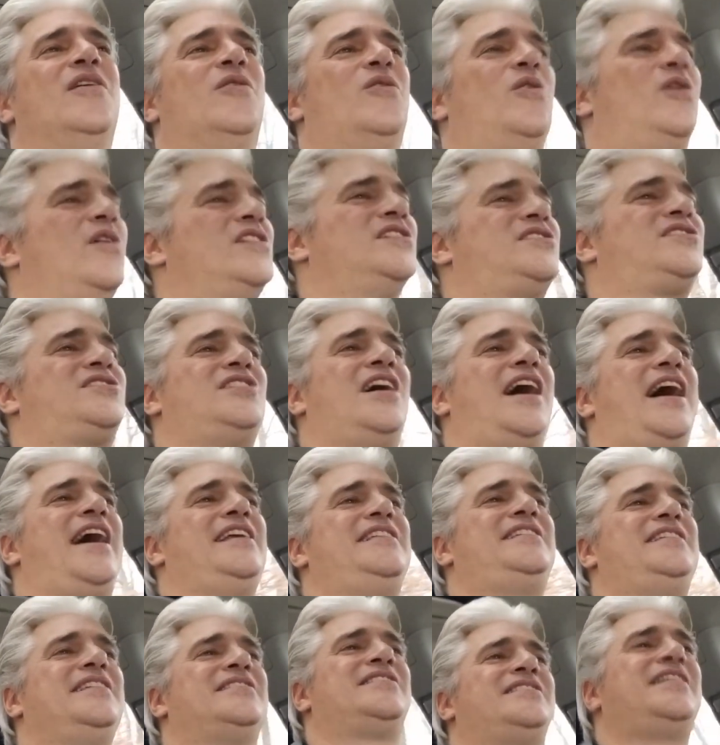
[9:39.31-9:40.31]
All the
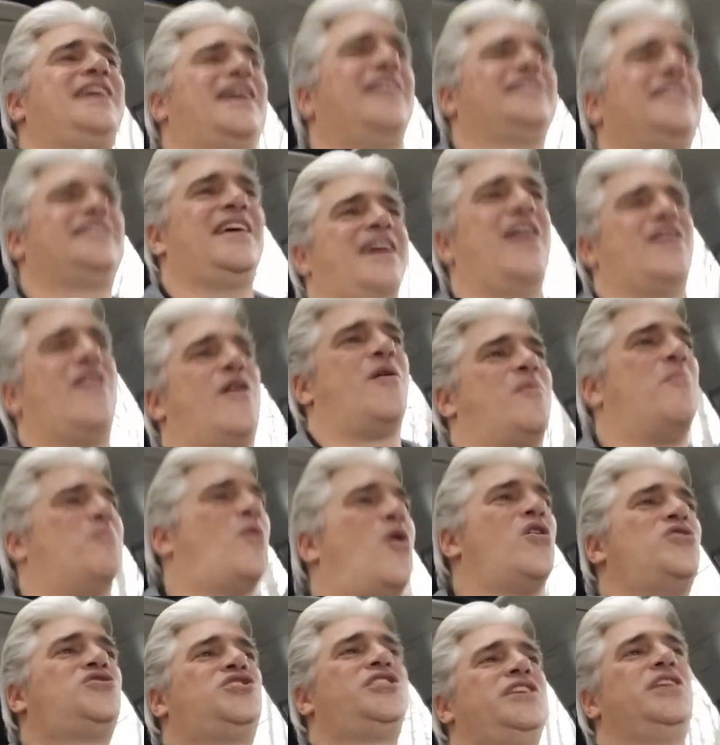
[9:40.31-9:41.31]
scientists out there are
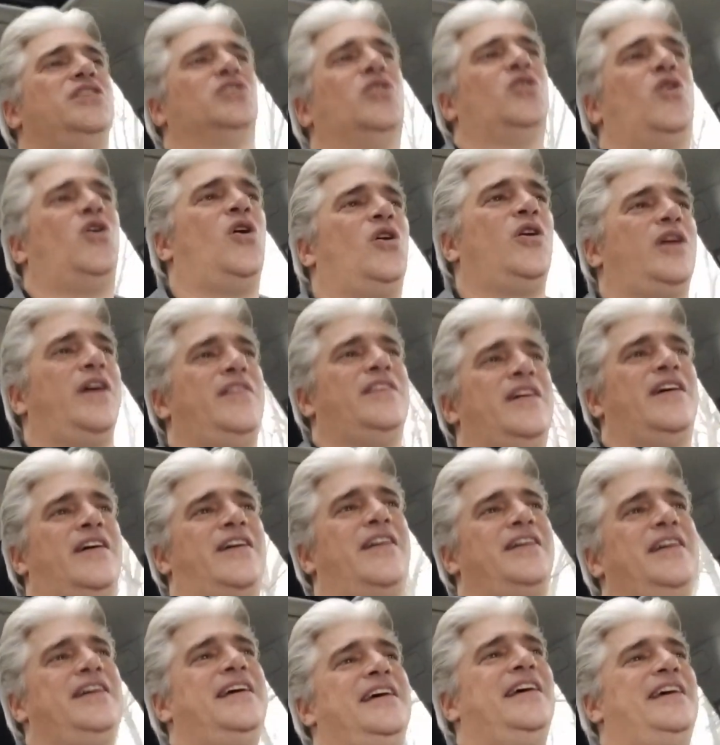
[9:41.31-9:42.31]
marching along in
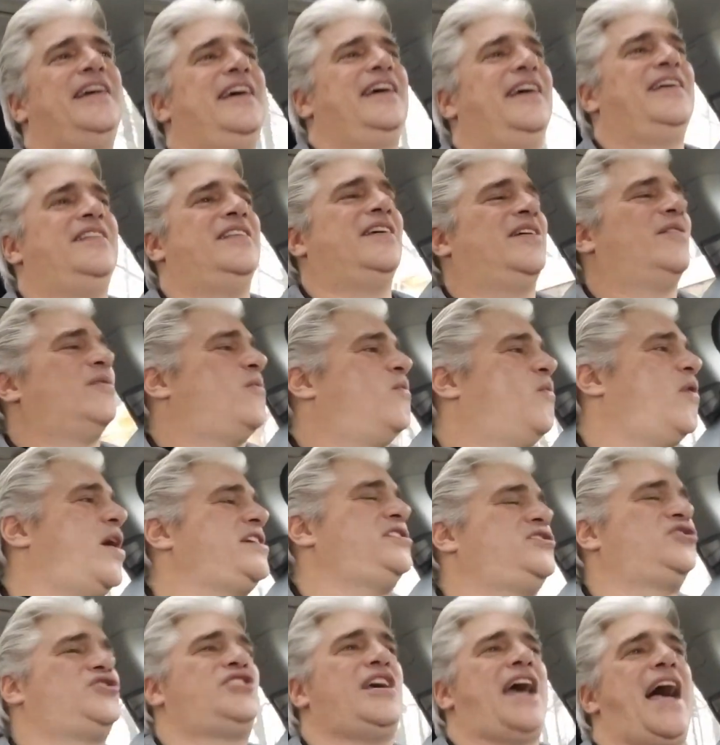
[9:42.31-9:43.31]
their in their
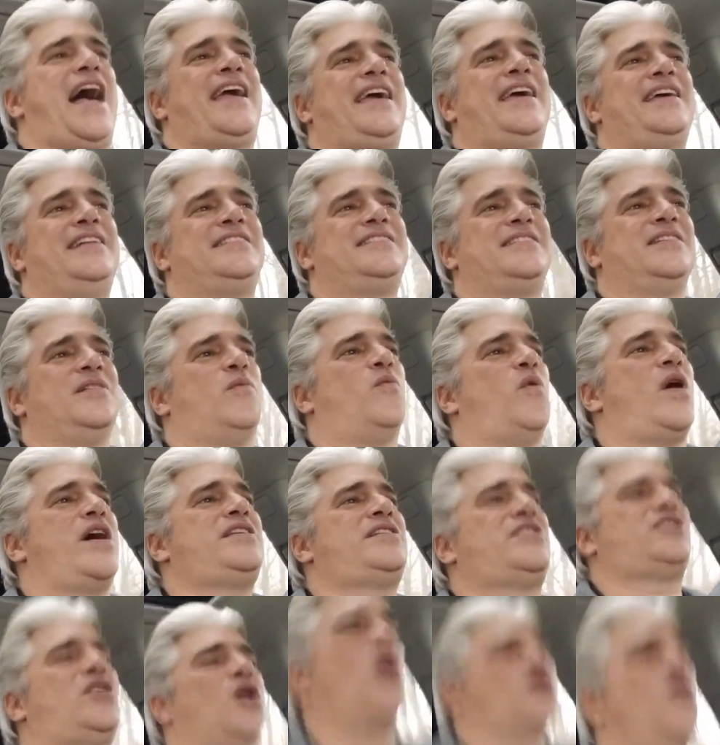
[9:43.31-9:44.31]
white jackets and
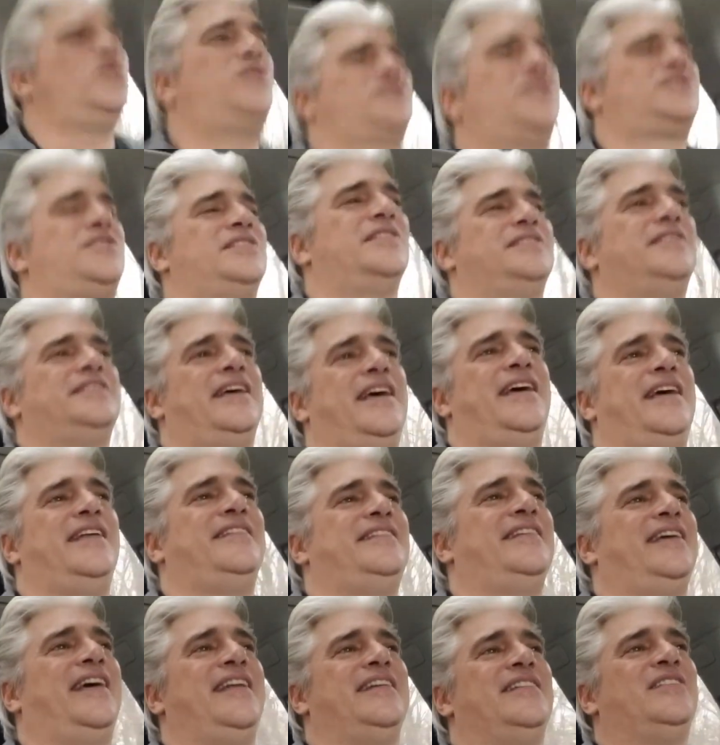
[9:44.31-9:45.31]
white coats and,
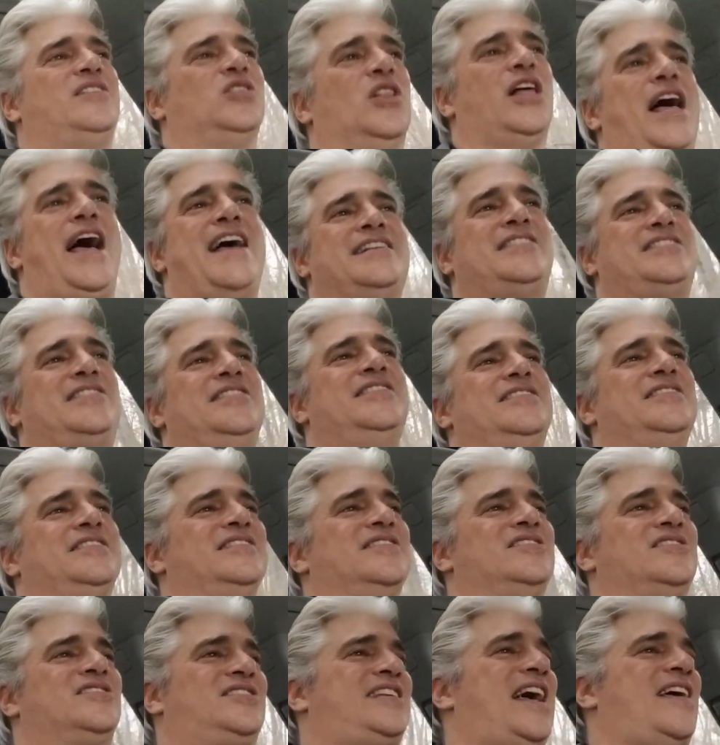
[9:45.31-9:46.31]
and, and glasses
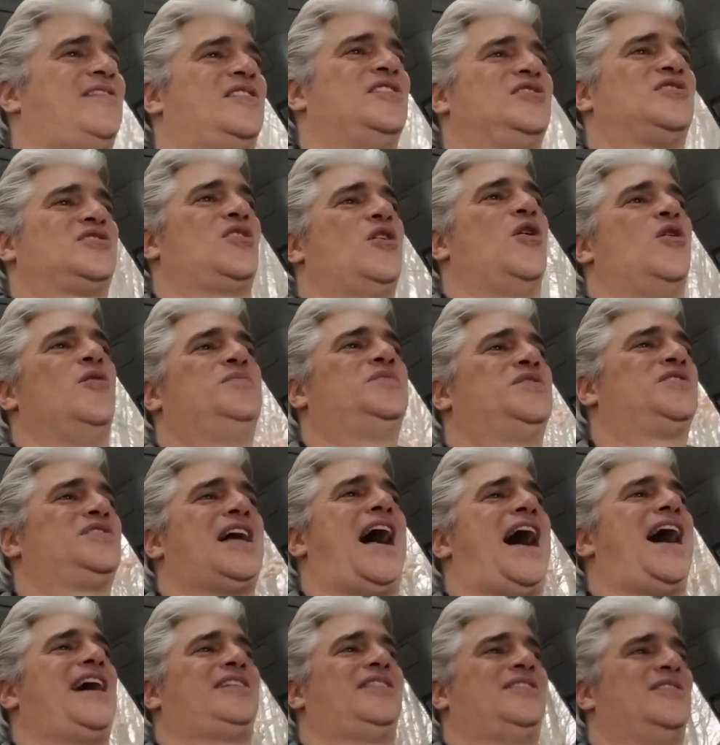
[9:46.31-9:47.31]
and stethoscopes,
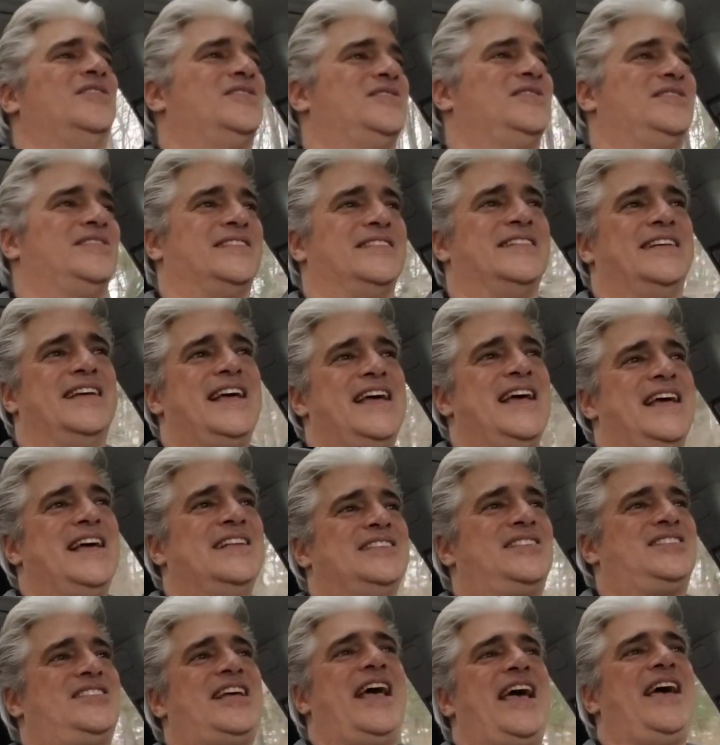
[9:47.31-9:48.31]
doctors,
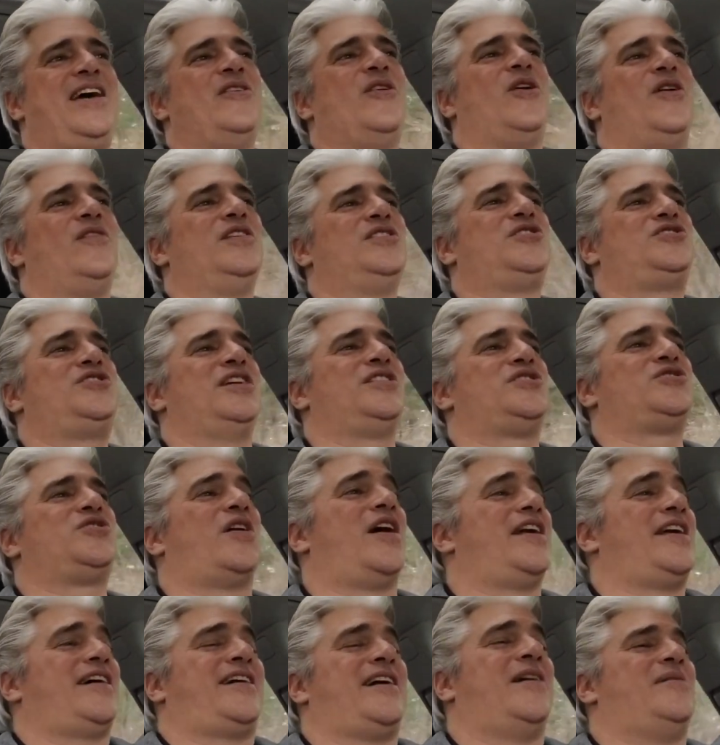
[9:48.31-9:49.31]
saying all this shit,
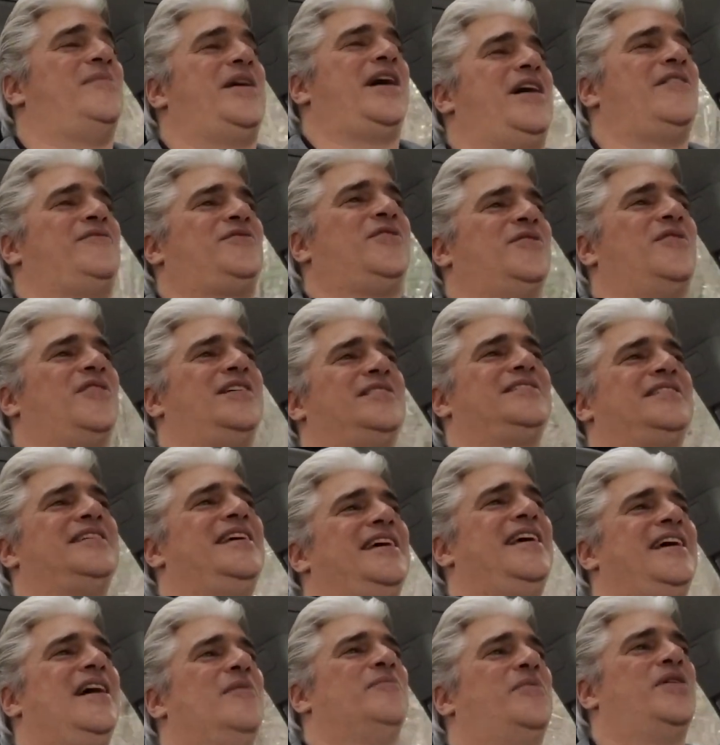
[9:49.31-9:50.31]
trying to come after us,
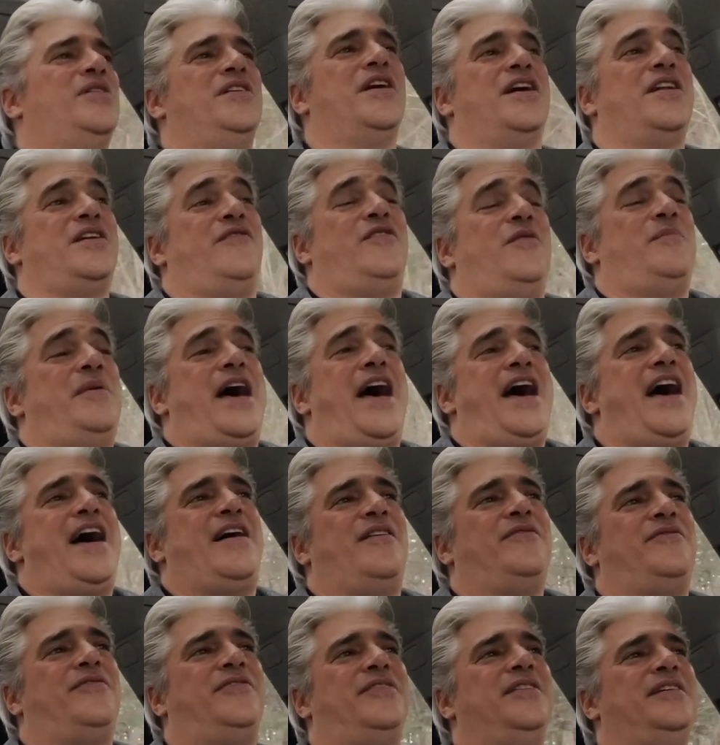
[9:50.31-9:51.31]
but none of them
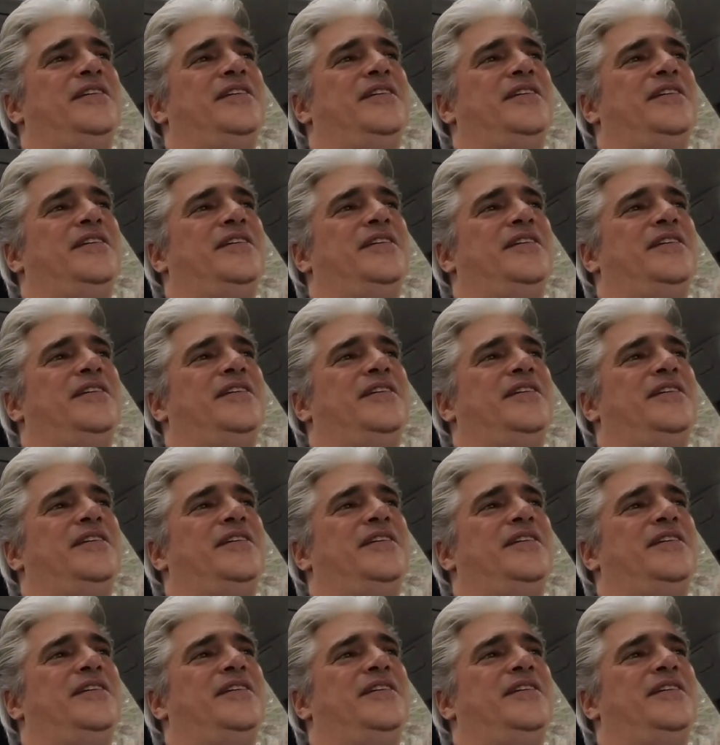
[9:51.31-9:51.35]
have,